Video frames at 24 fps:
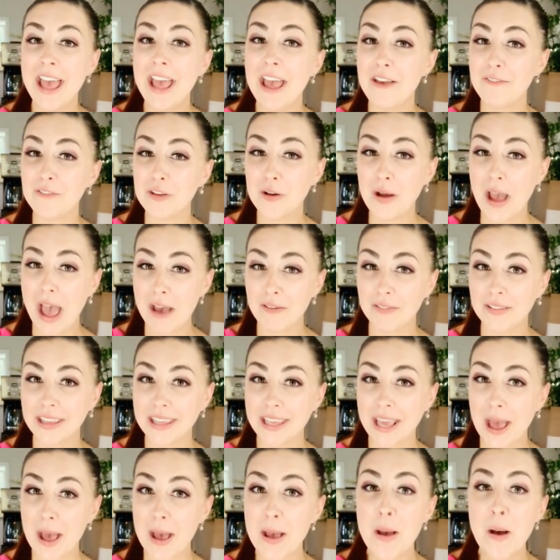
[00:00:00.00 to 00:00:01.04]
If you haven't
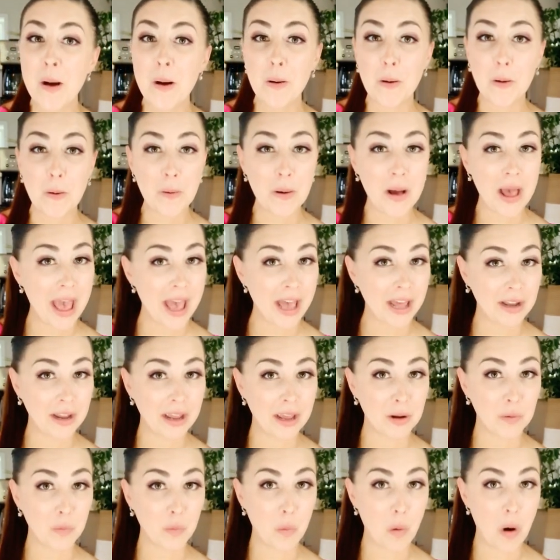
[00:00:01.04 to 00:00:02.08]
yet, go ahead
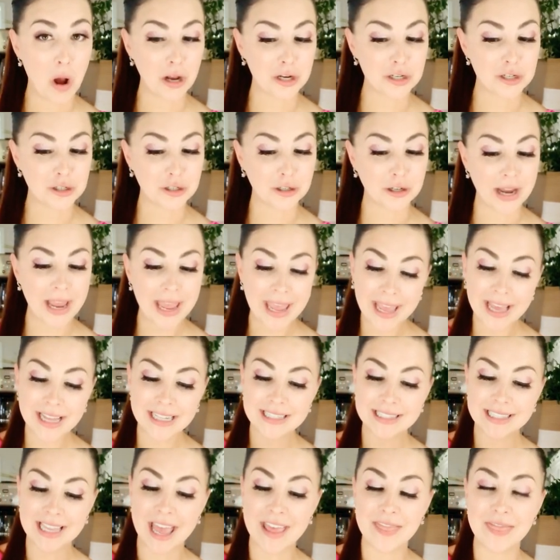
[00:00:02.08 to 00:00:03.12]
and wash your
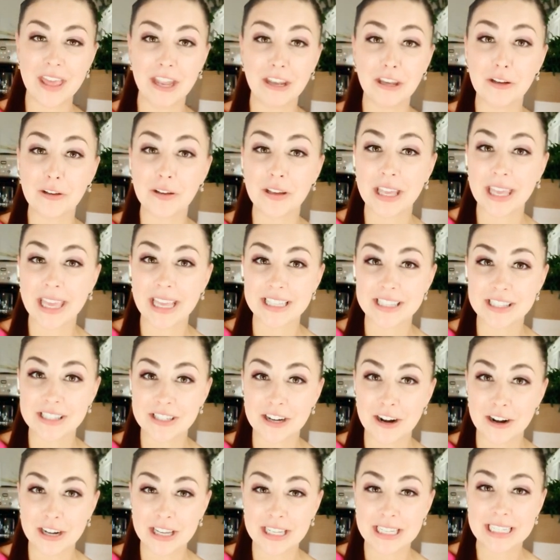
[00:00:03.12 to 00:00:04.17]
hands, and then you can get
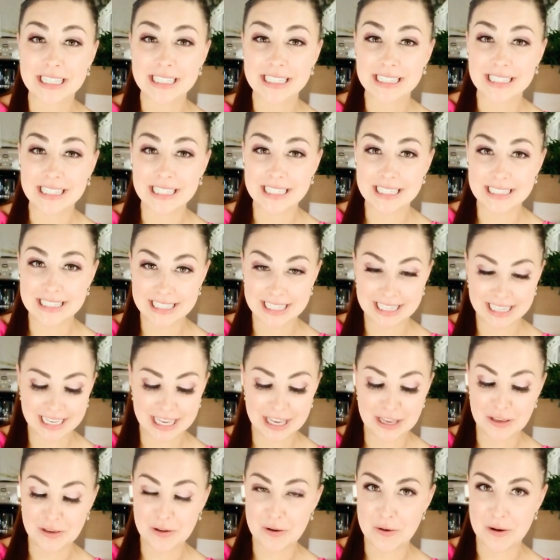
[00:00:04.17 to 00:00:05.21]
started seasoning
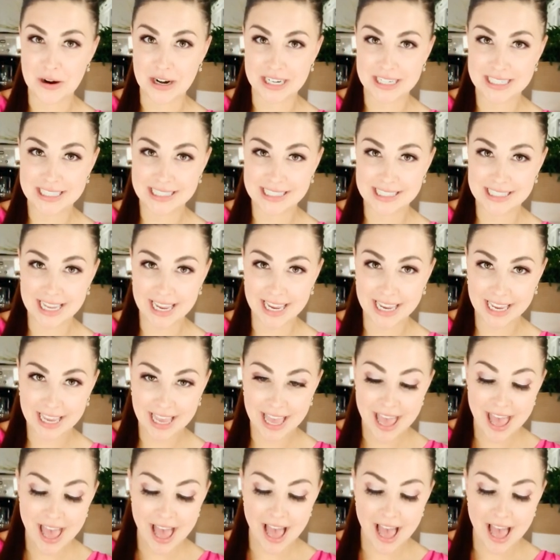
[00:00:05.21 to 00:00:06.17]
your steak.